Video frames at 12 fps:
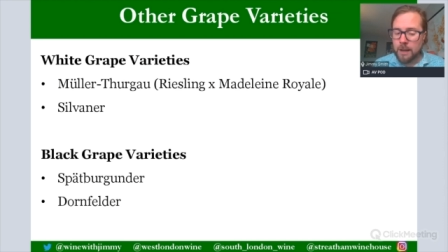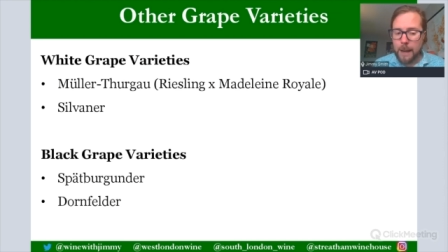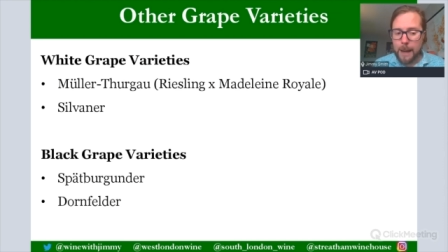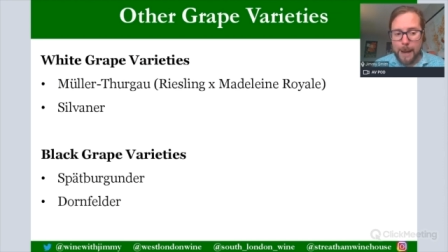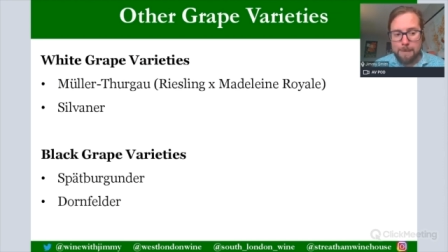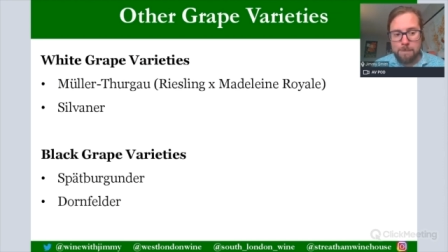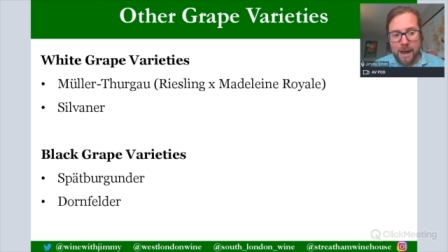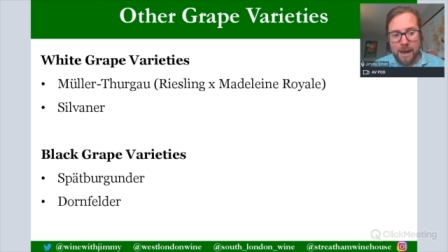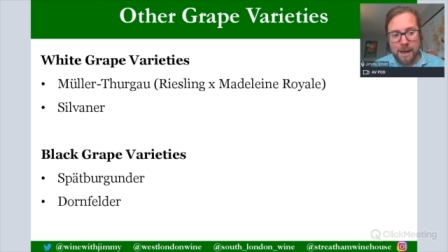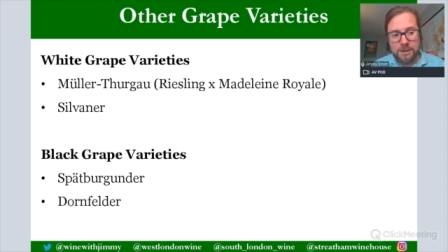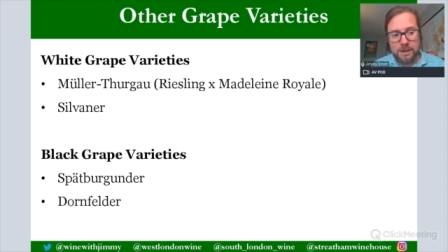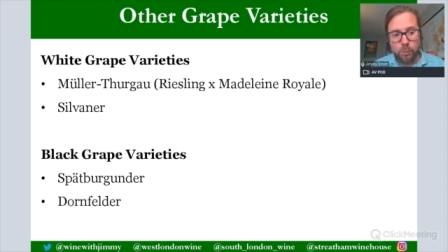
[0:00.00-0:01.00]

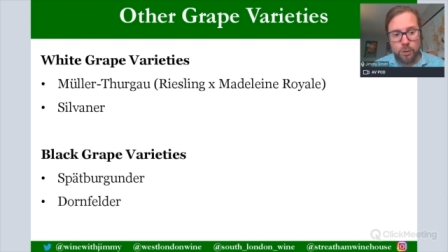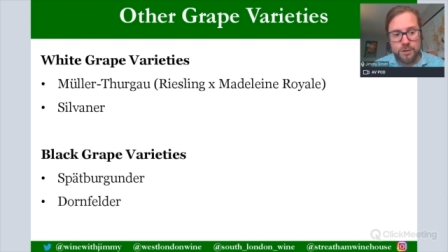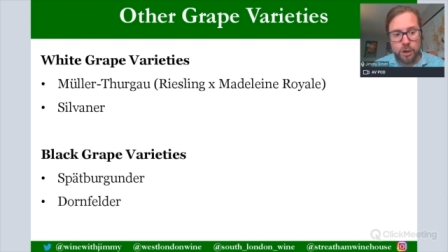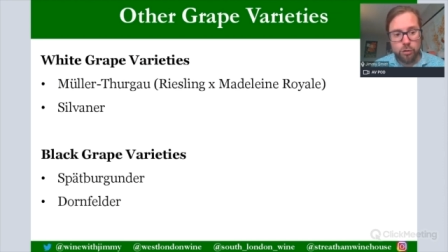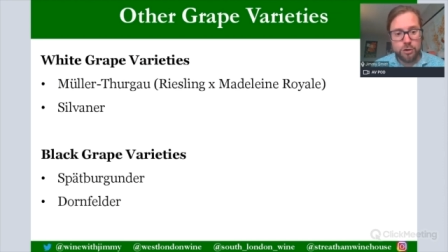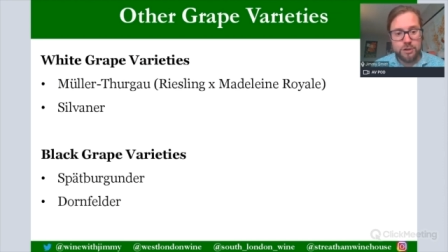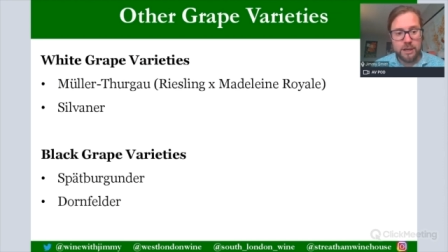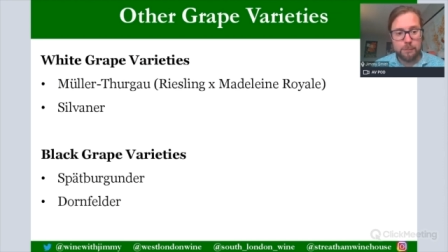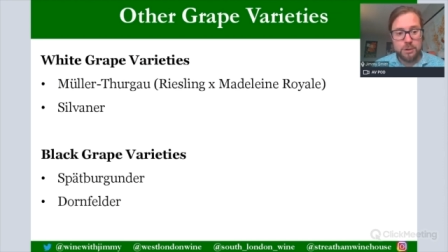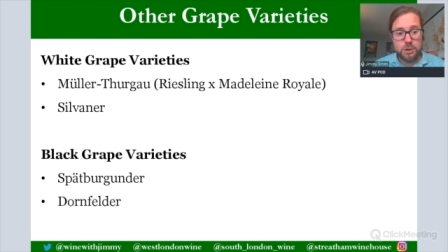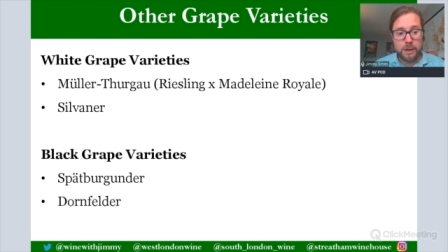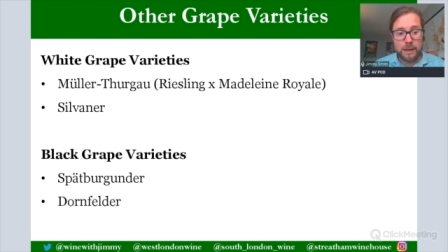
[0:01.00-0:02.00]
And it was a crossing
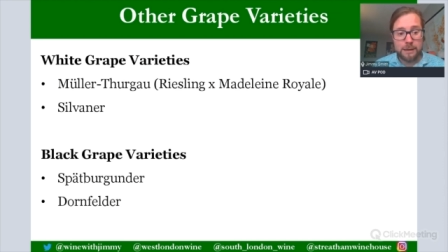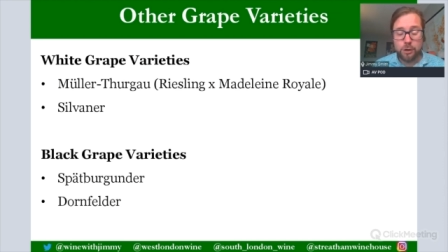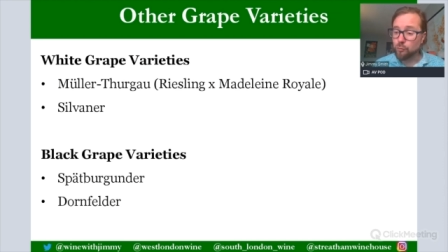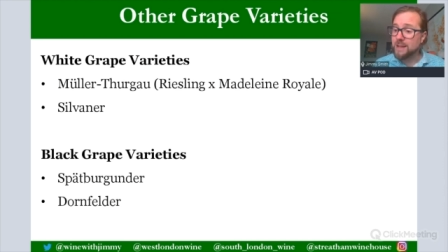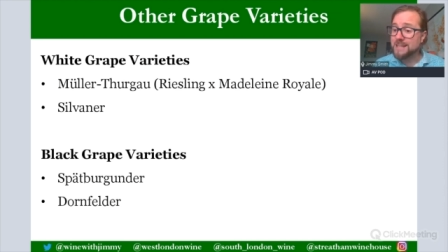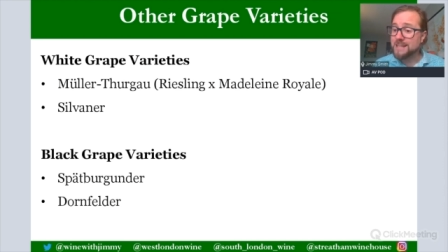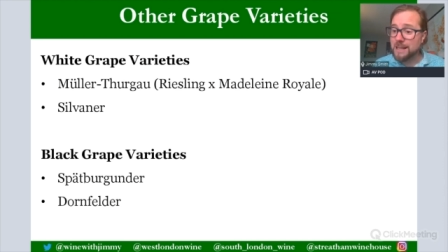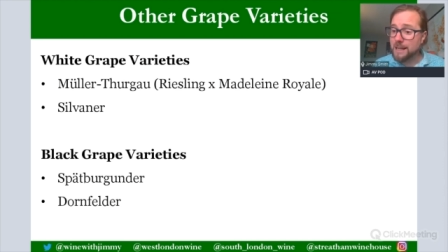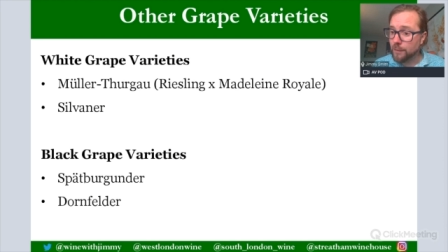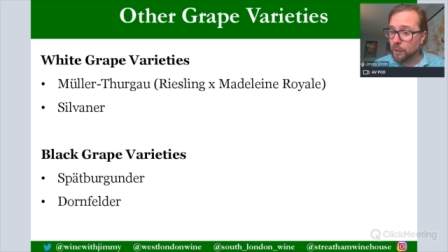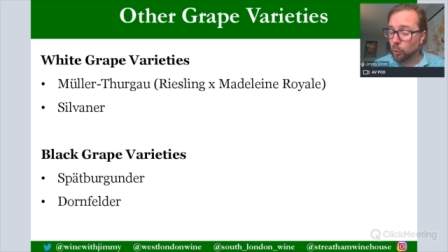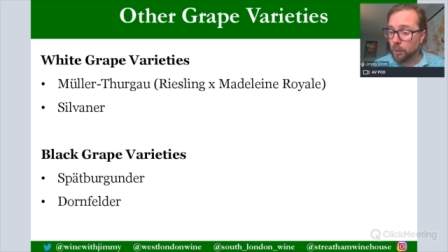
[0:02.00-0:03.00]
between
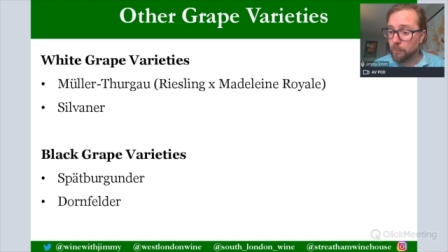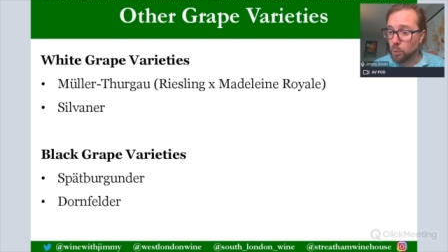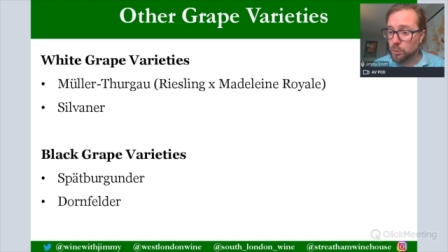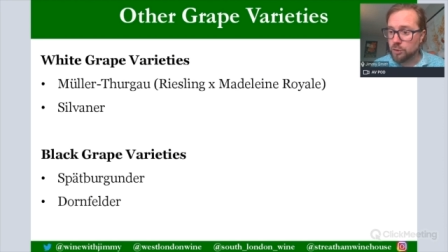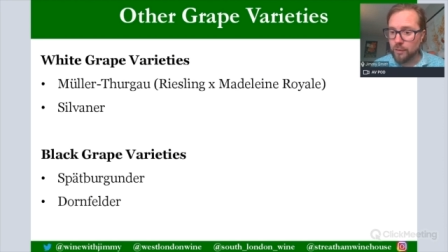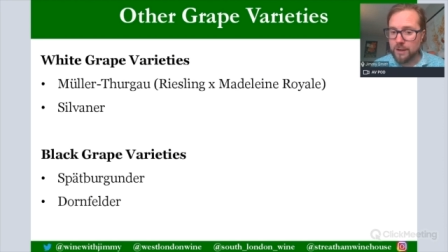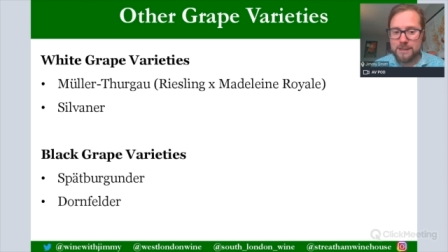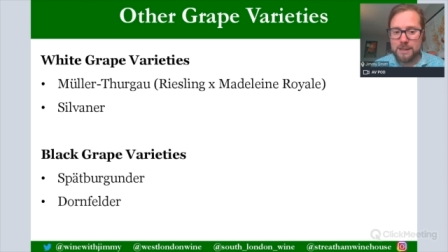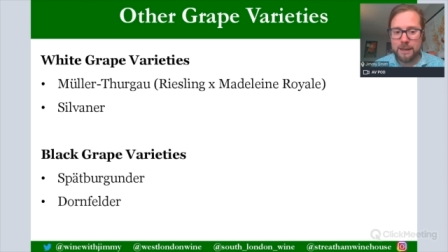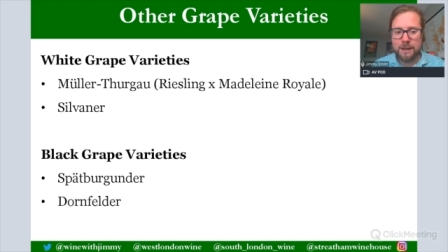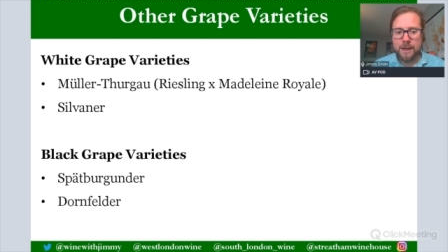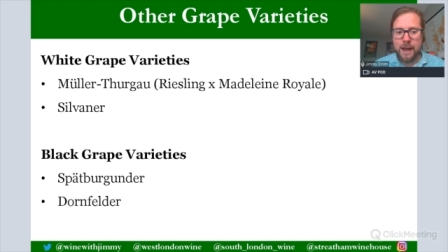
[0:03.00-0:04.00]
Riesling, the all-important Riesling,